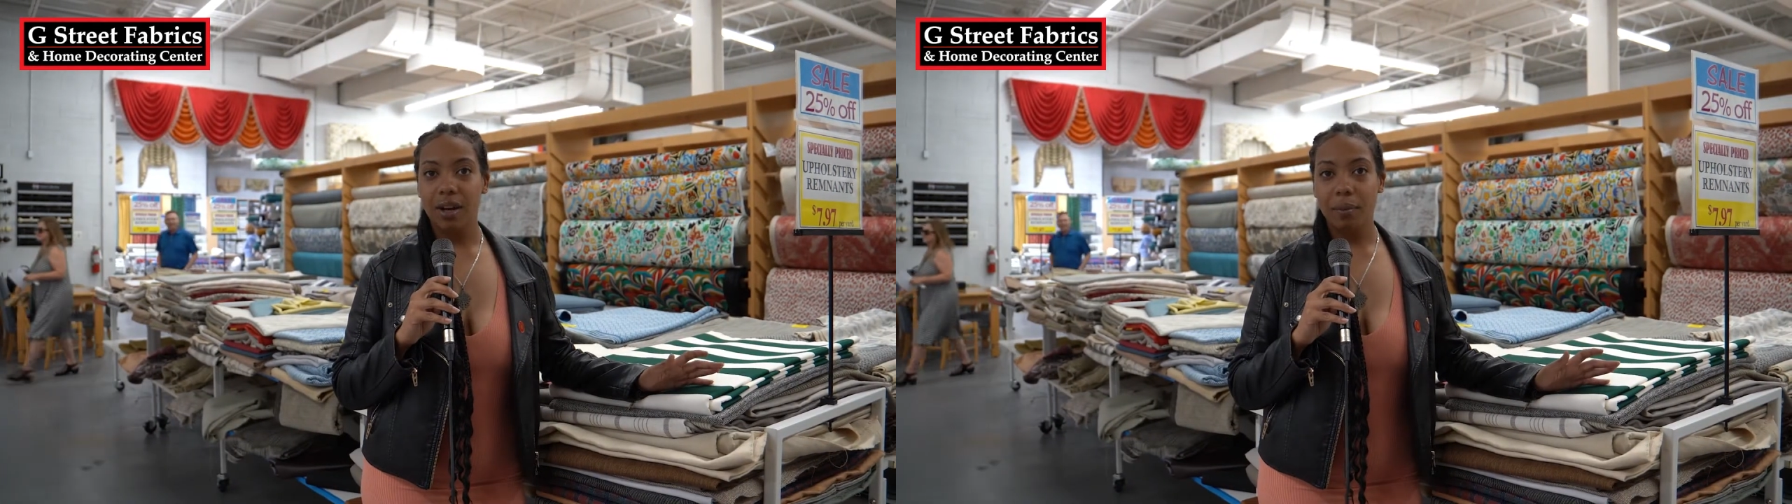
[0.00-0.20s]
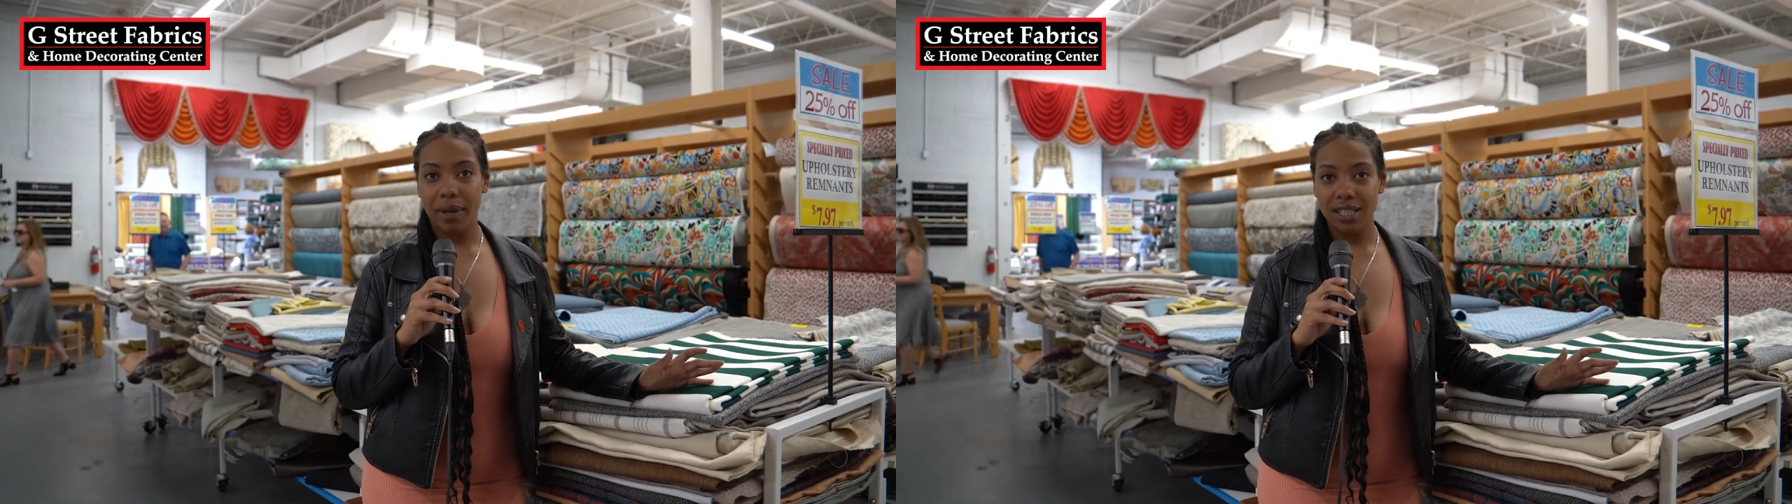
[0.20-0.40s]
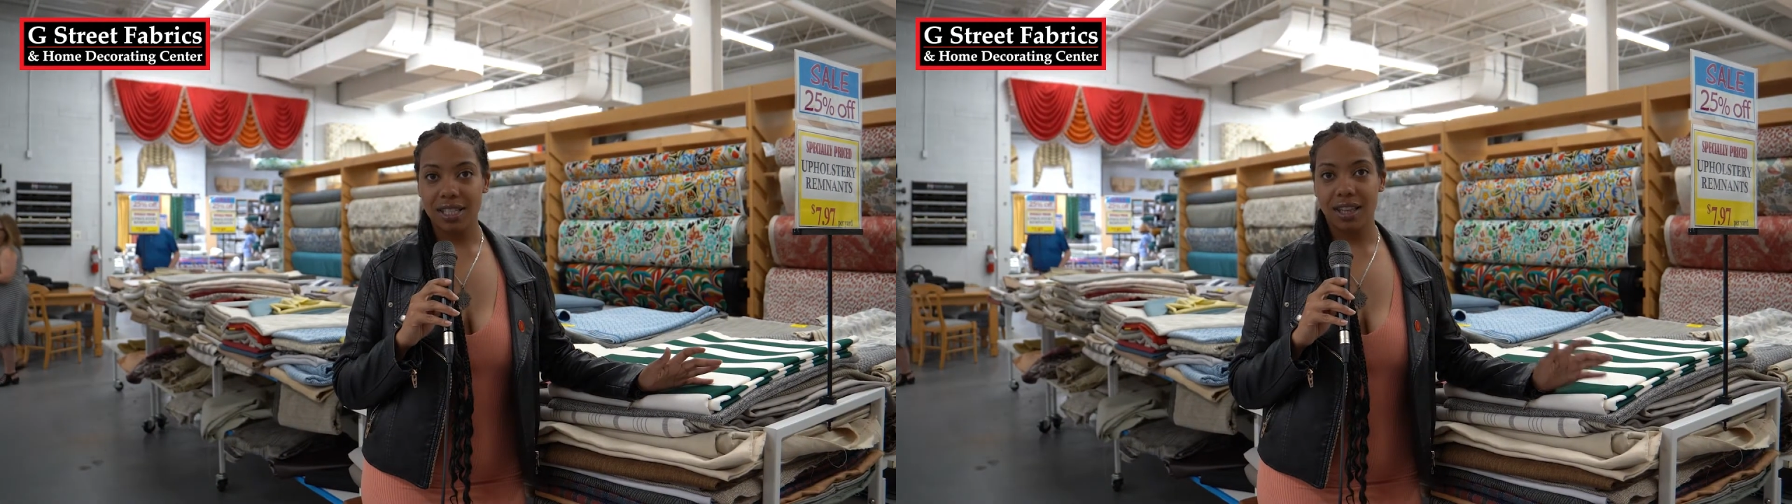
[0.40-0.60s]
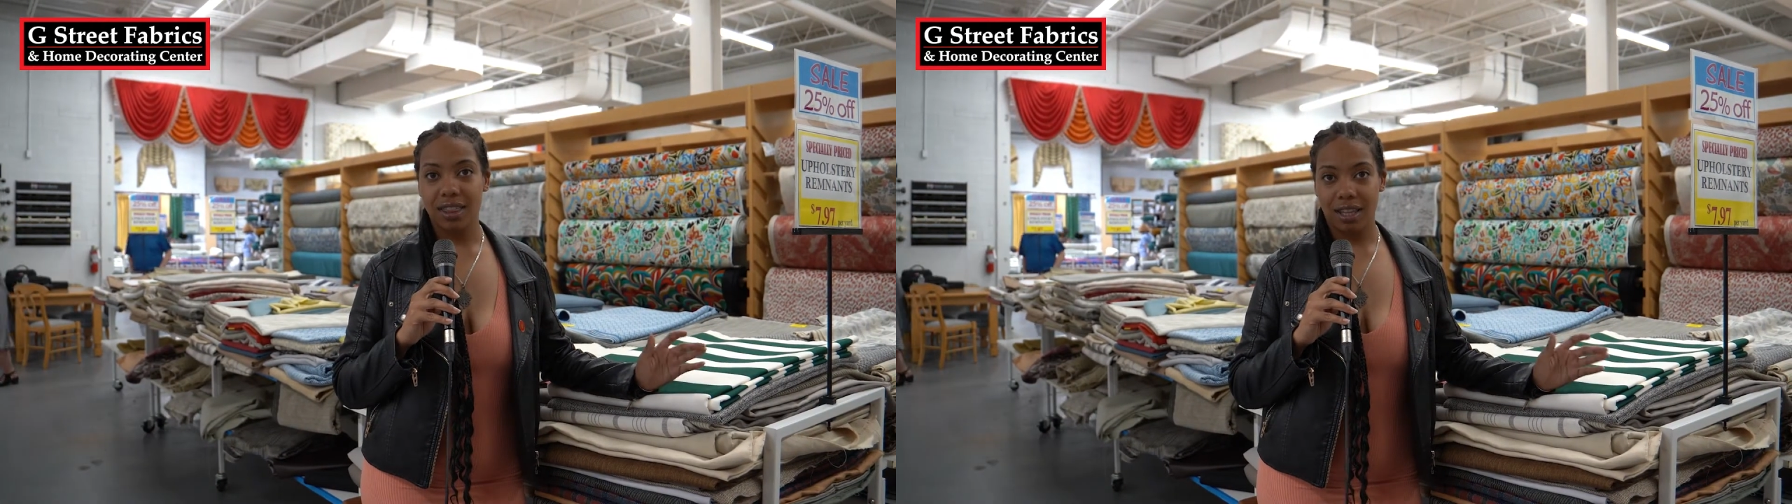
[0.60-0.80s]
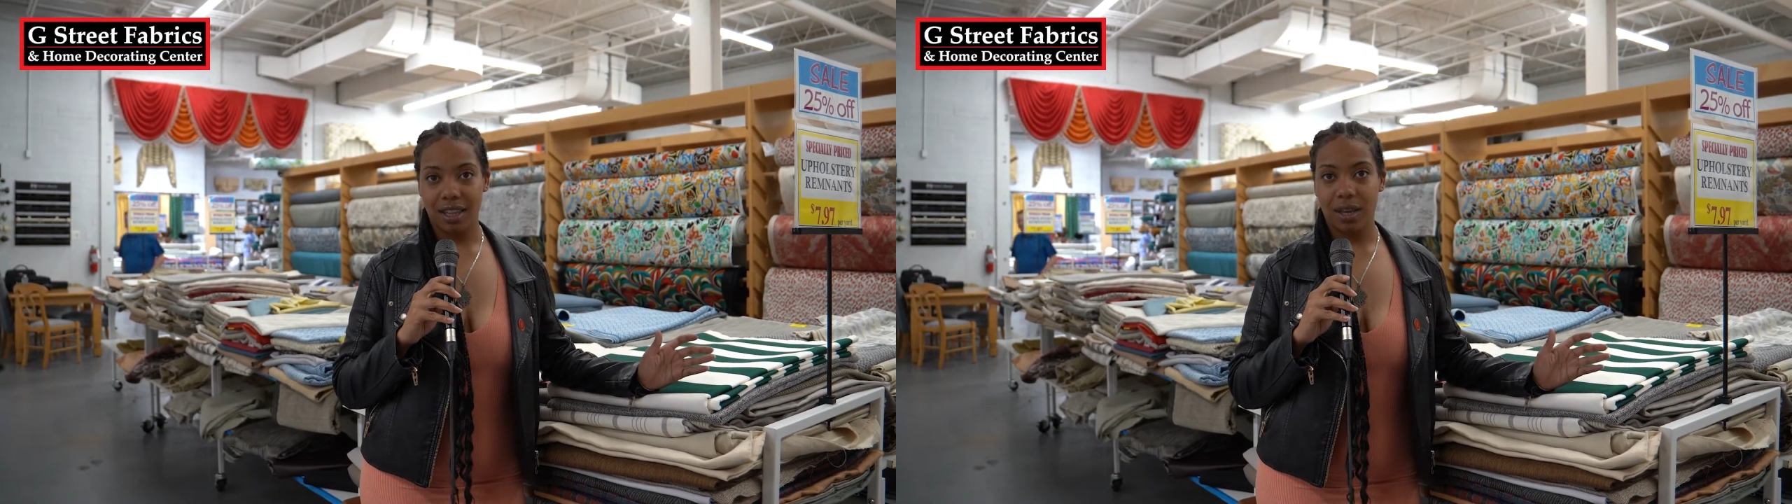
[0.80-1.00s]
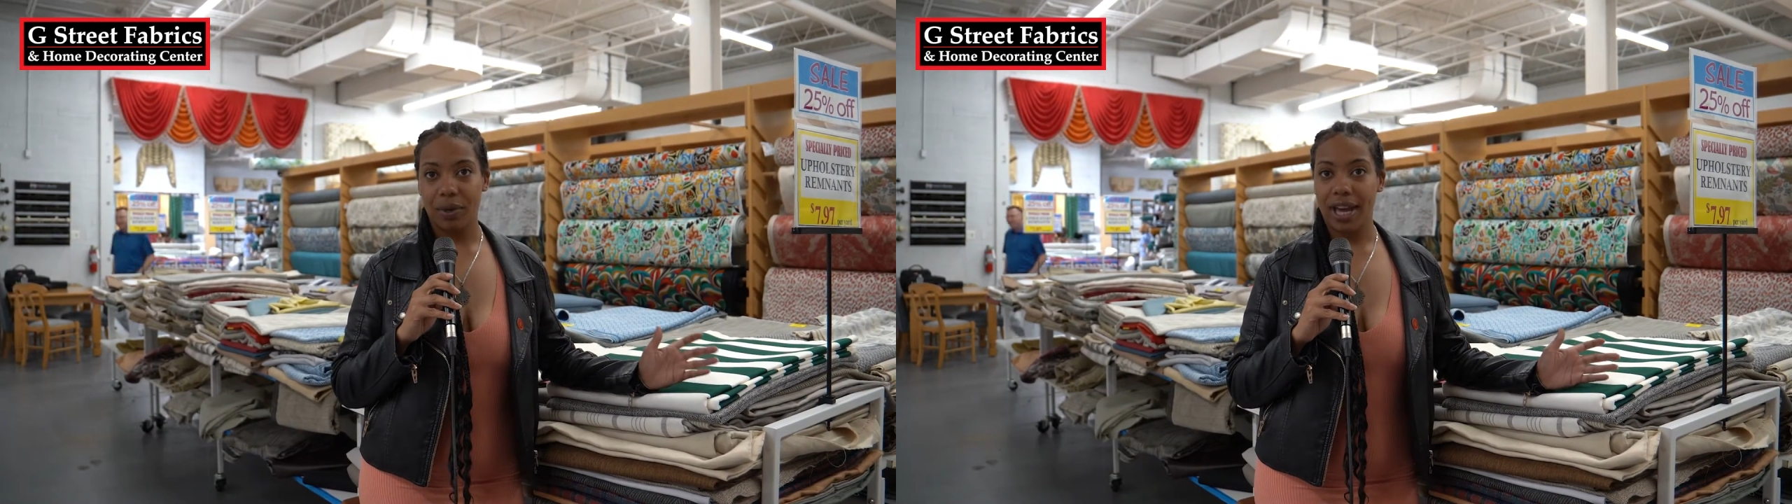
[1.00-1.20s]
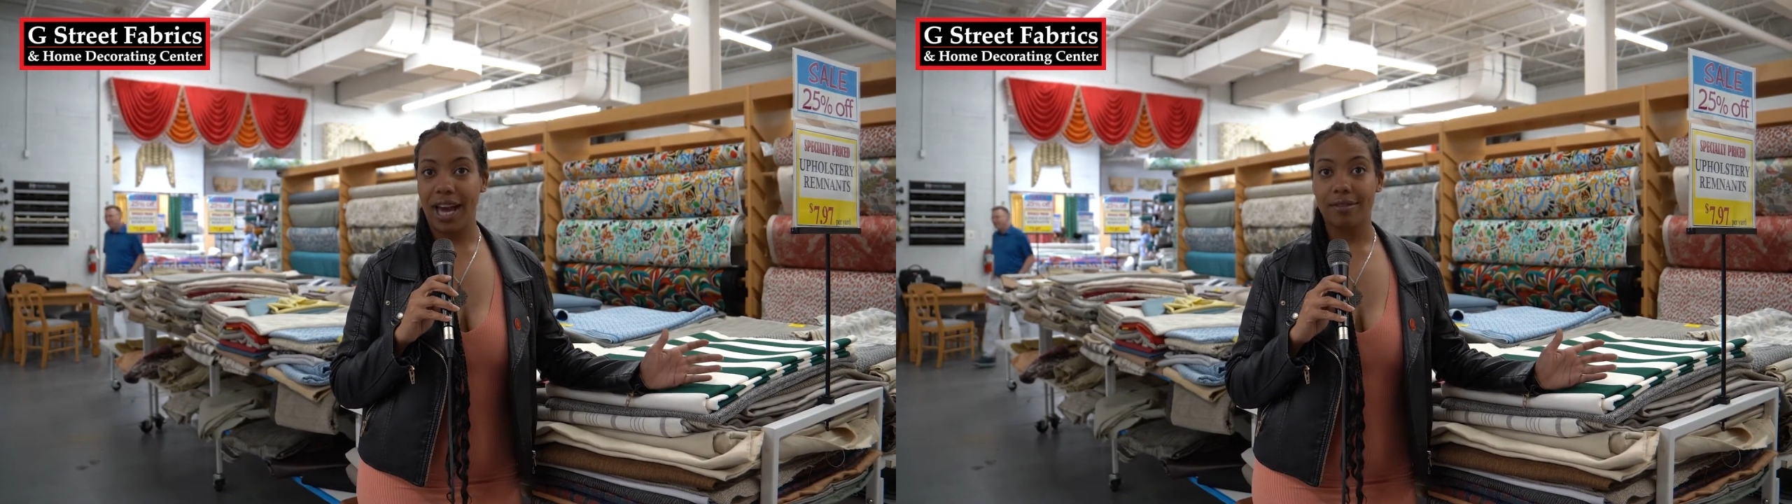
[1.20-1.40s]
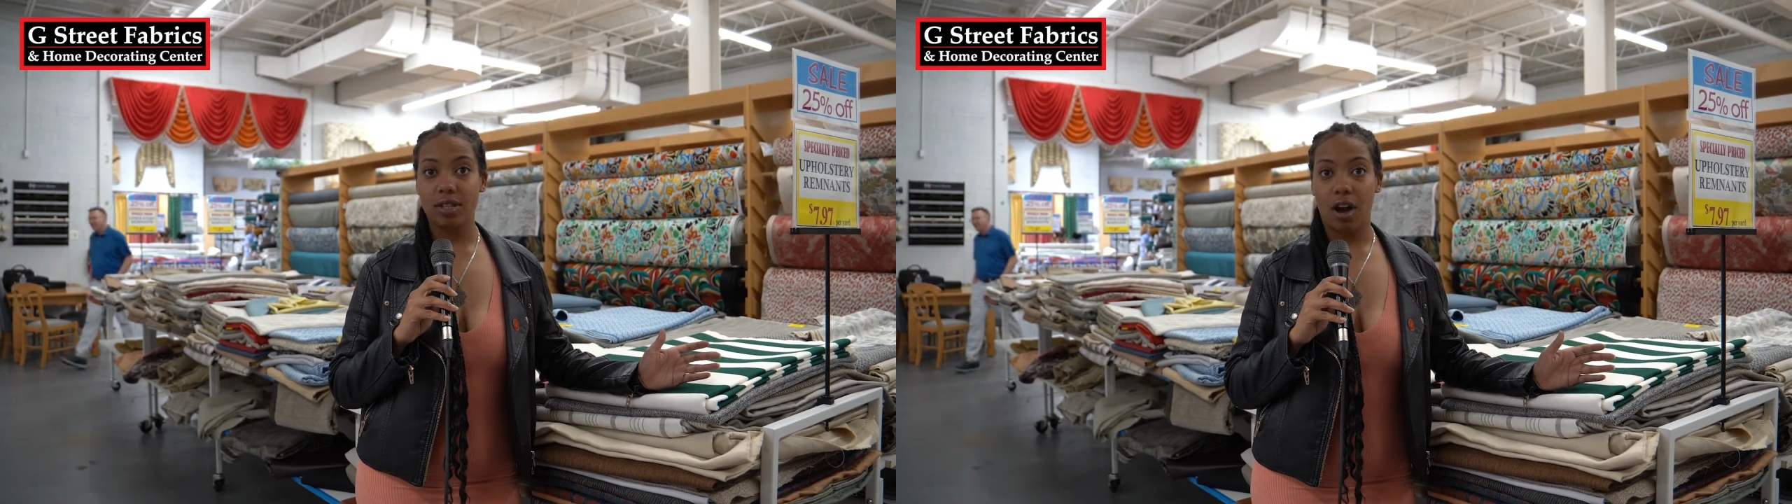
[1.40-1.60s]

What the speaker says: amazing thing that we have to